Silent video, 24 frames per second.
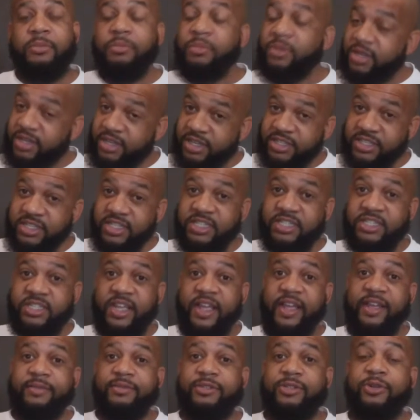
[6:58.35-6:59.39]
because it
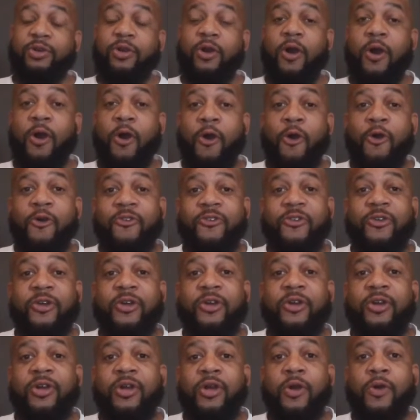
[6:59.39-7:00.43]
saves you
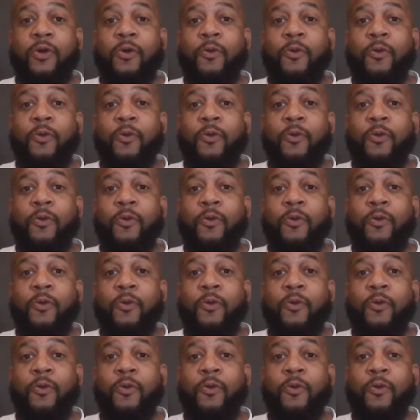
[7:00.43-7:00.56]
over